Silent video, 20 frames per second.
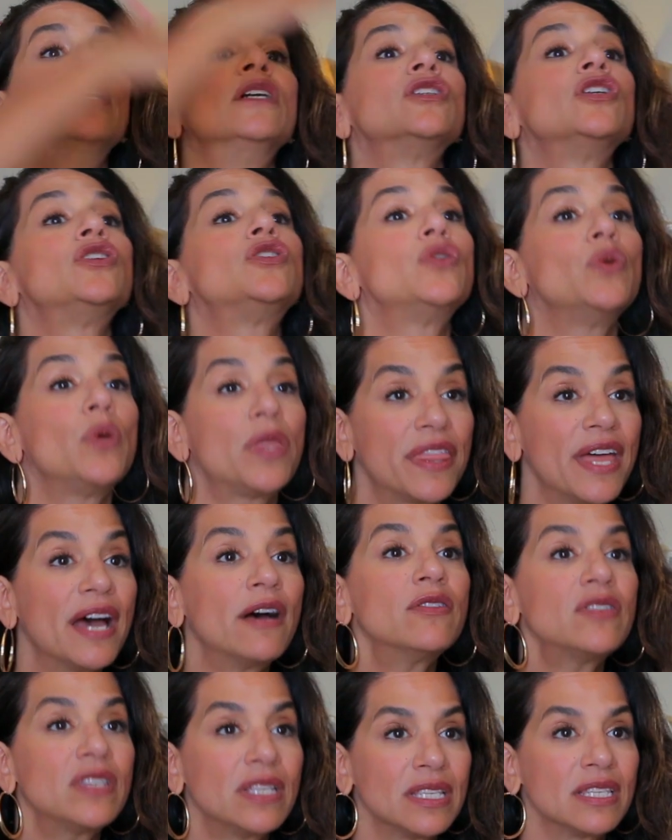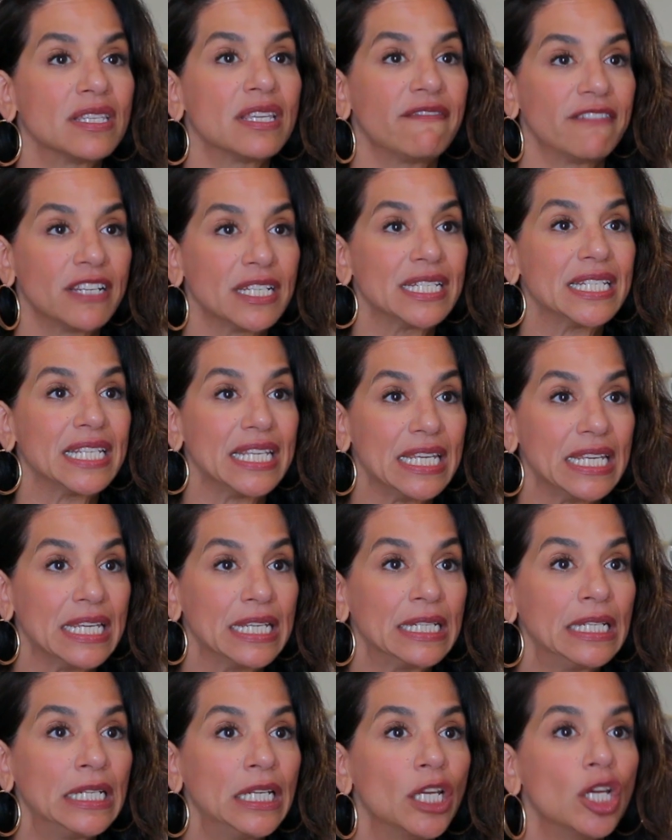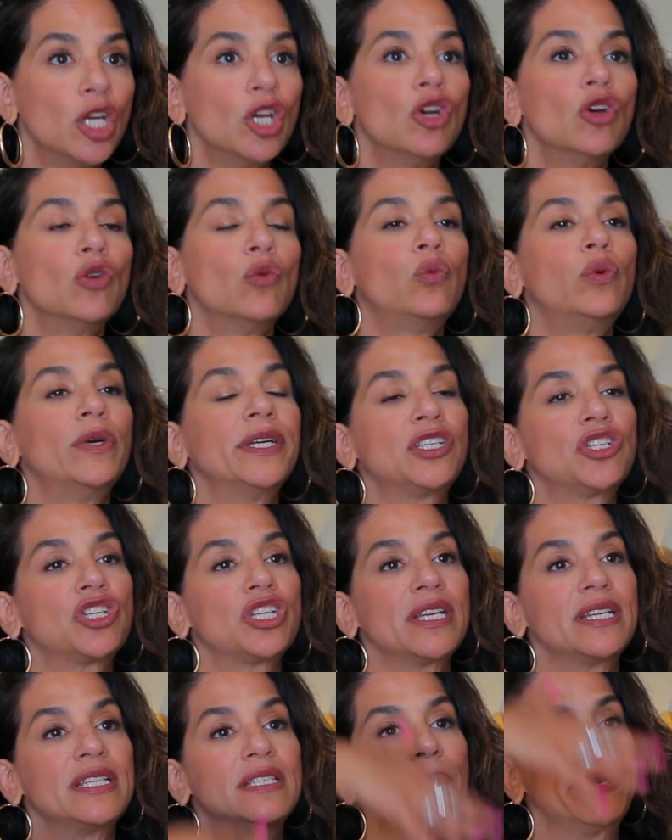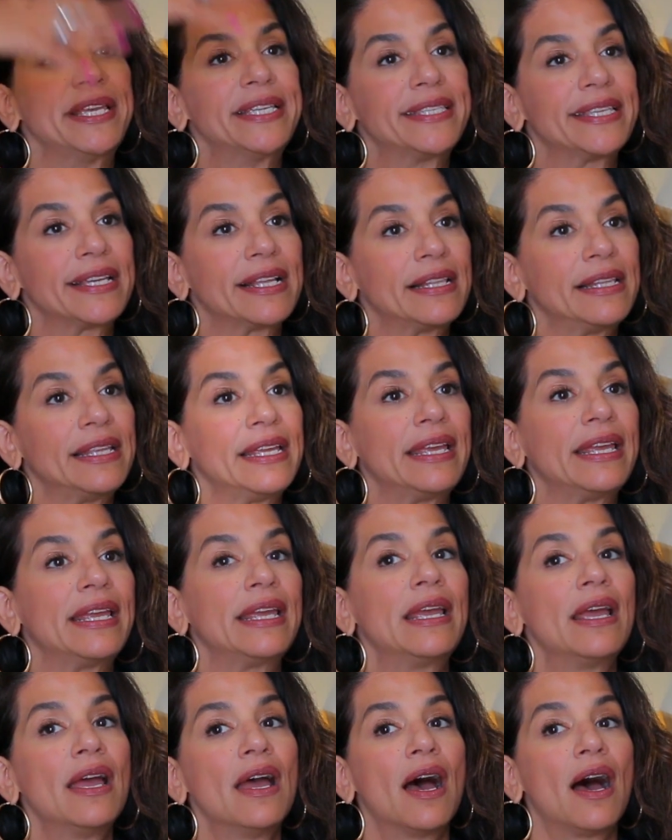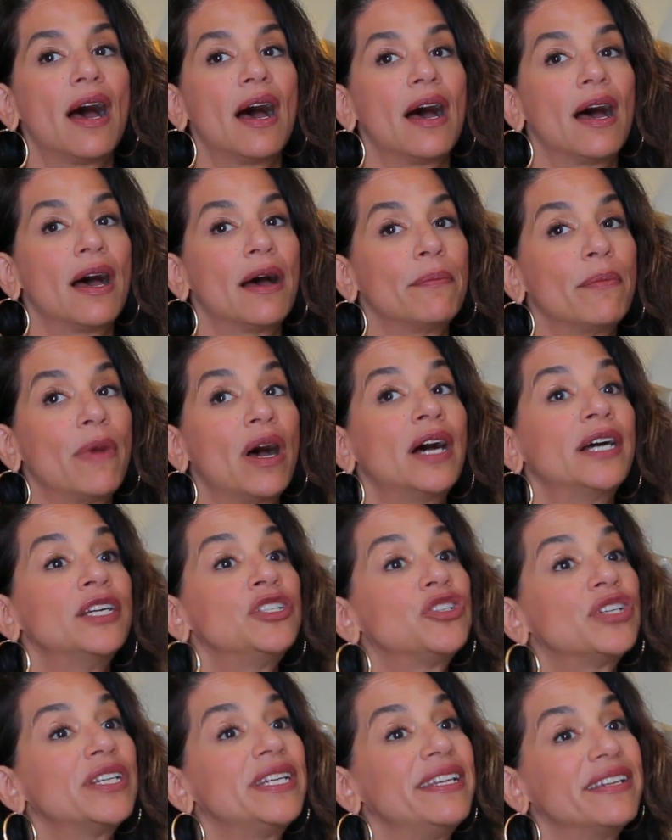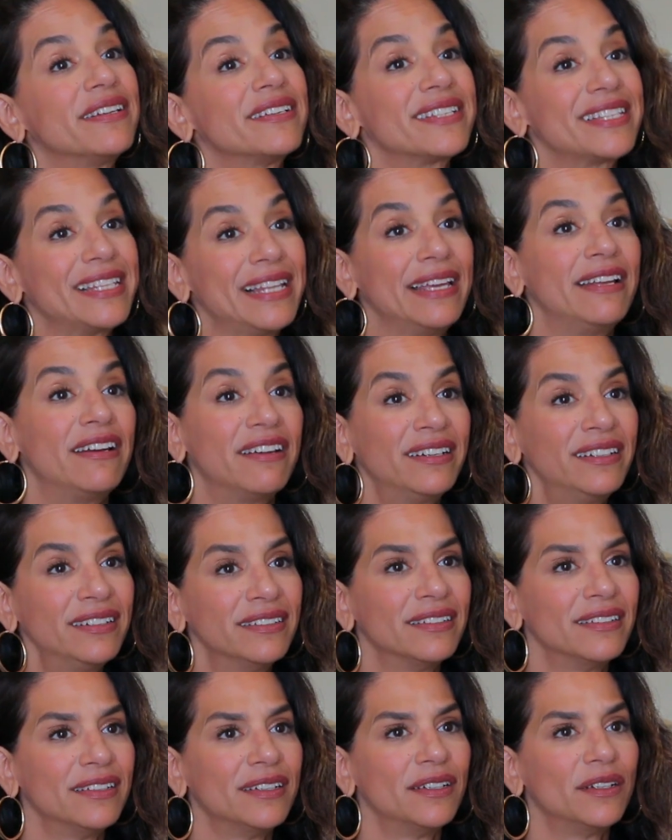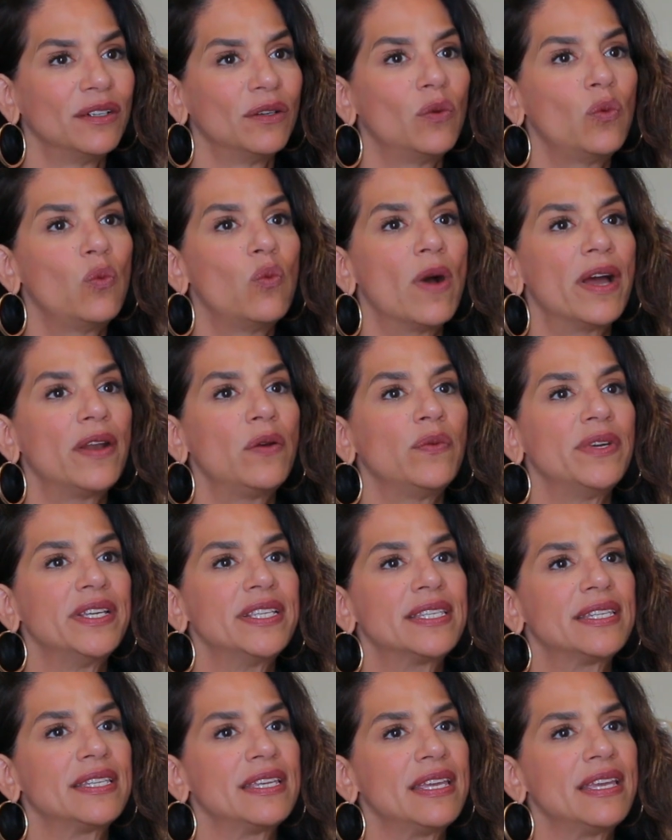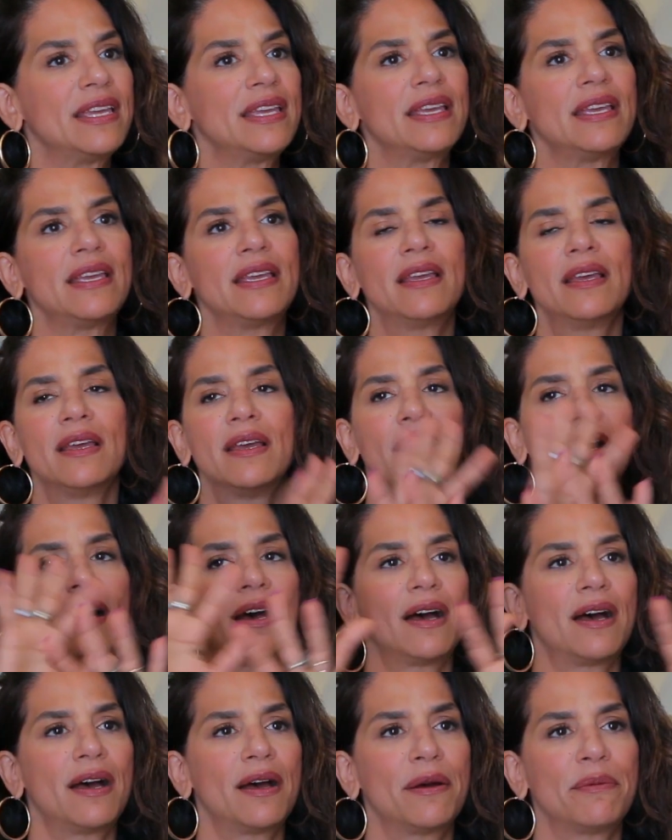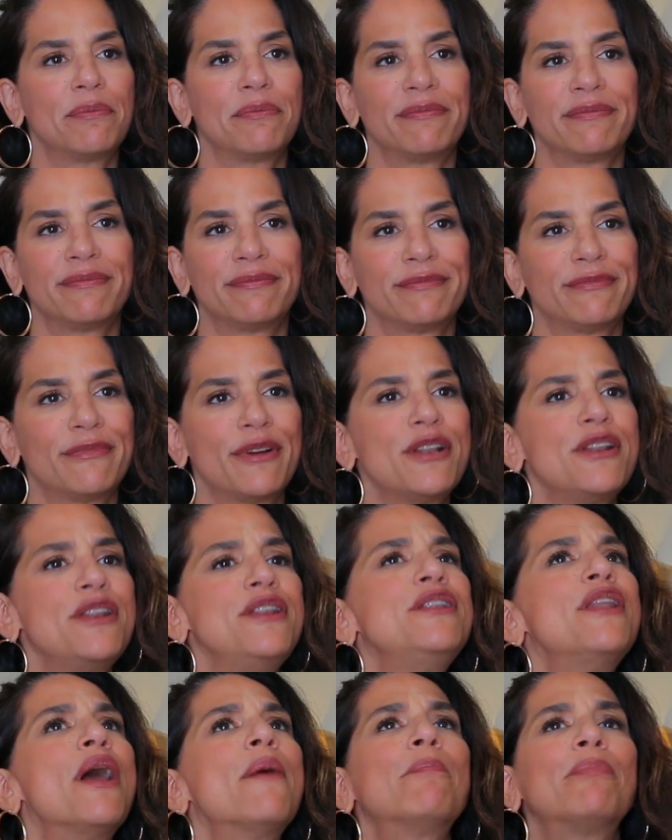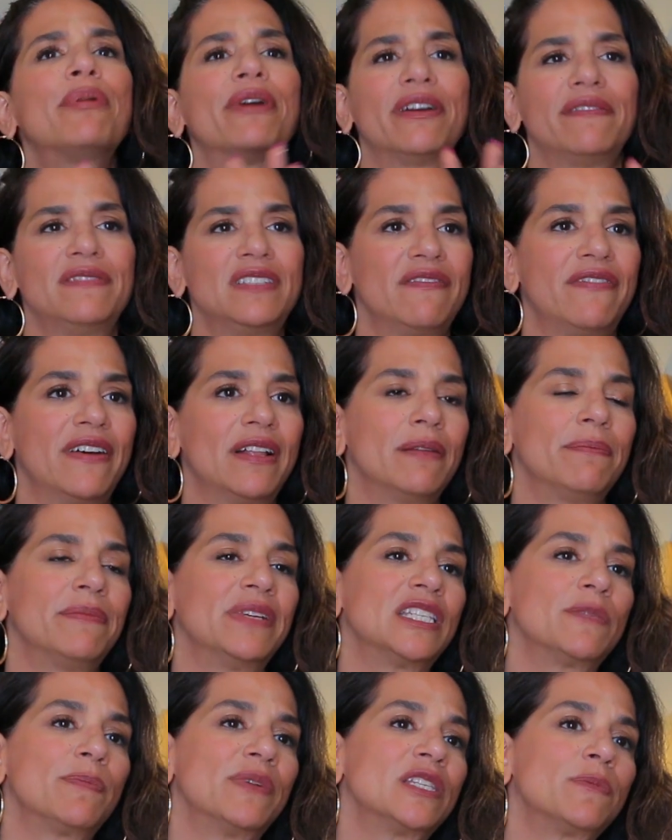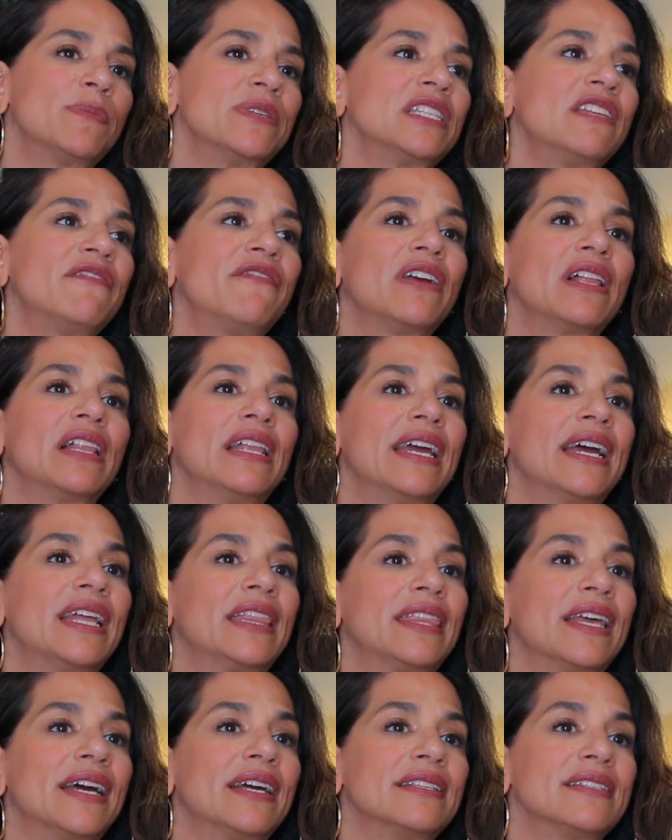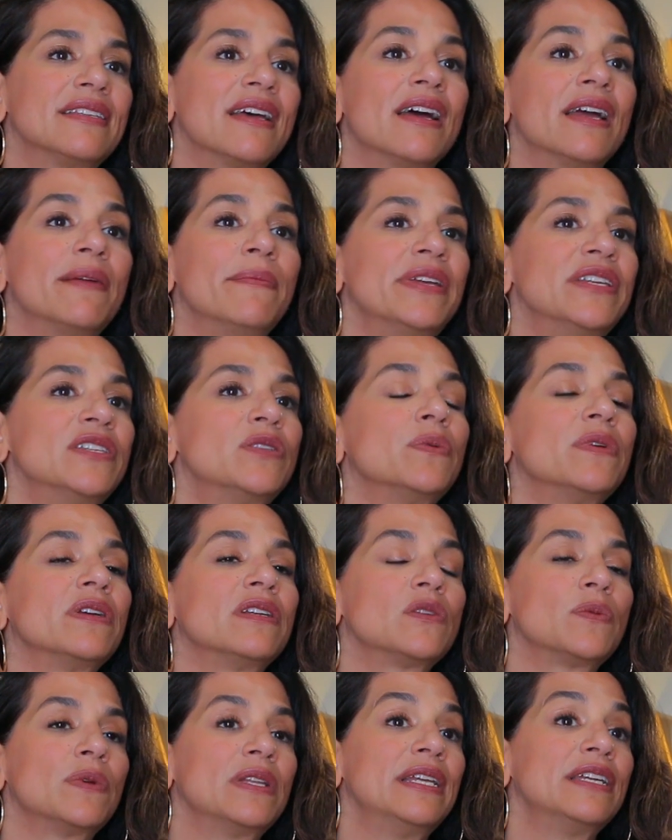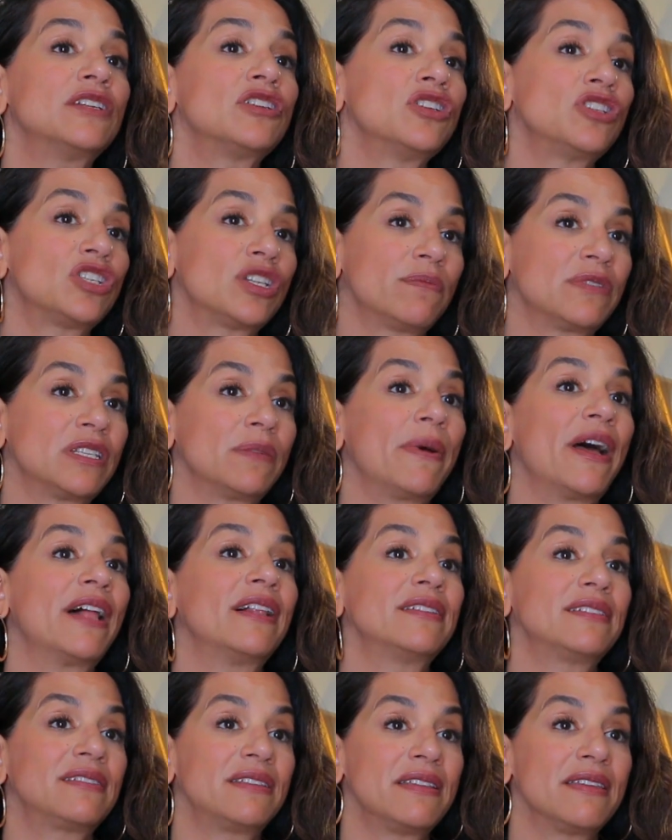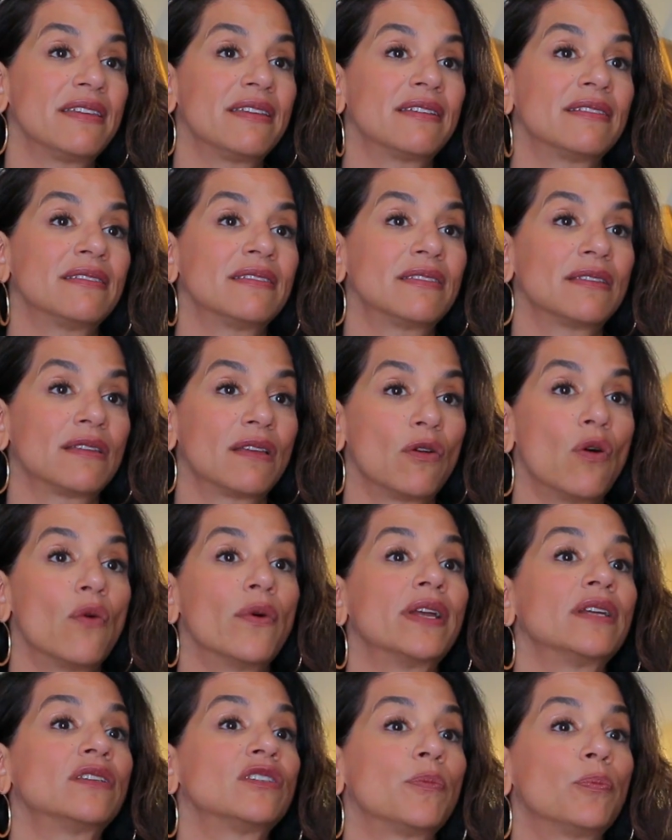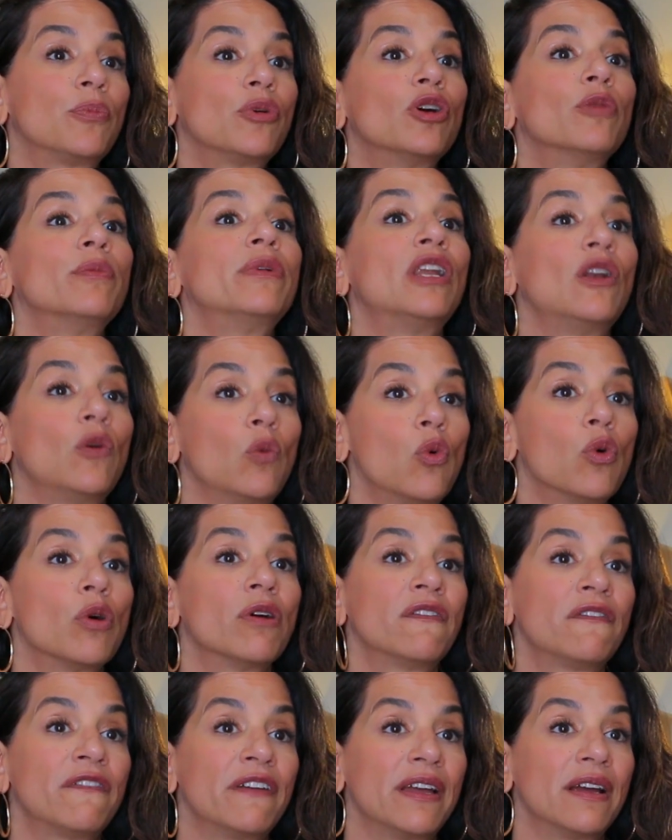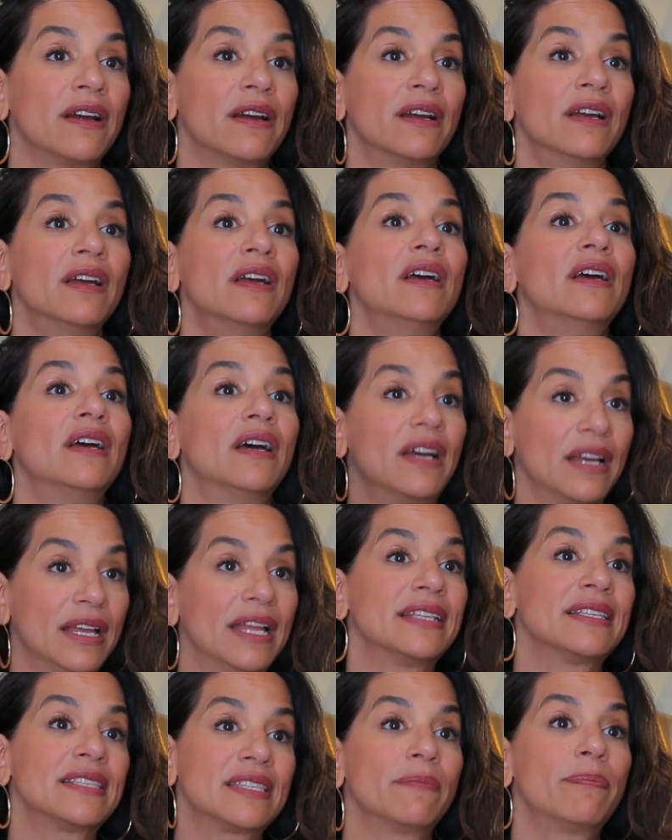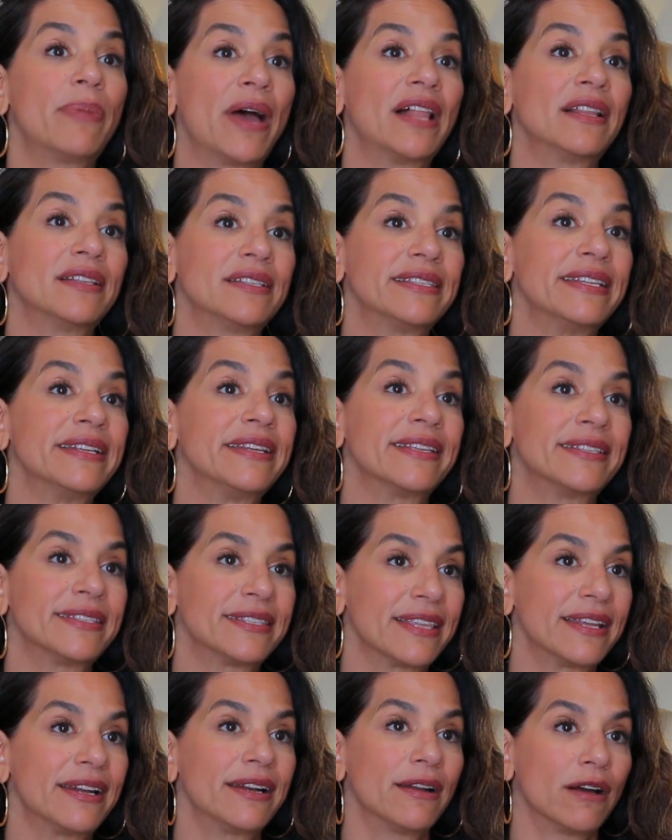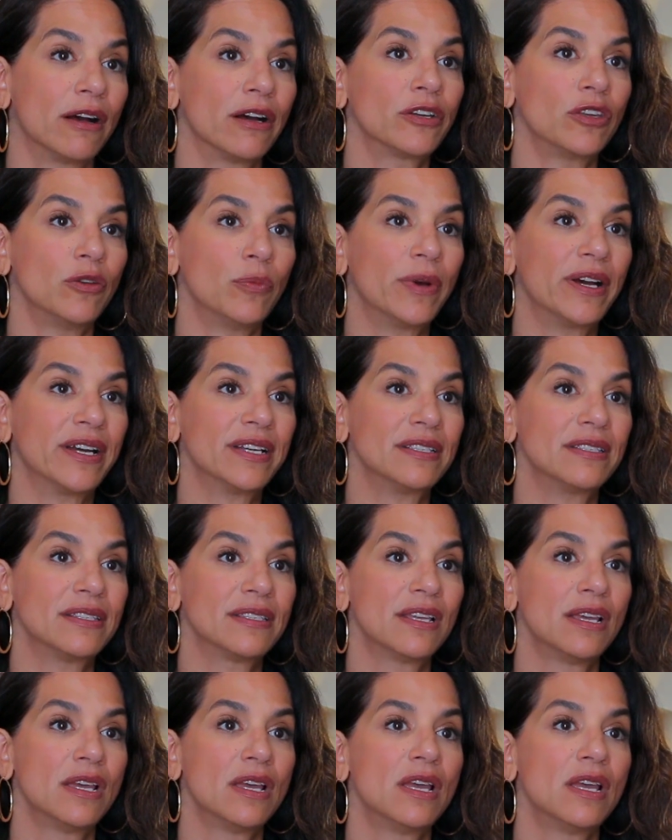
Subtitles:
to 2017, which is basically 100 years later, when we see a number of developments, but specifically at that time, Israel's relationship to Palestinians going to permanent warfare against the Palestinians that it occupies.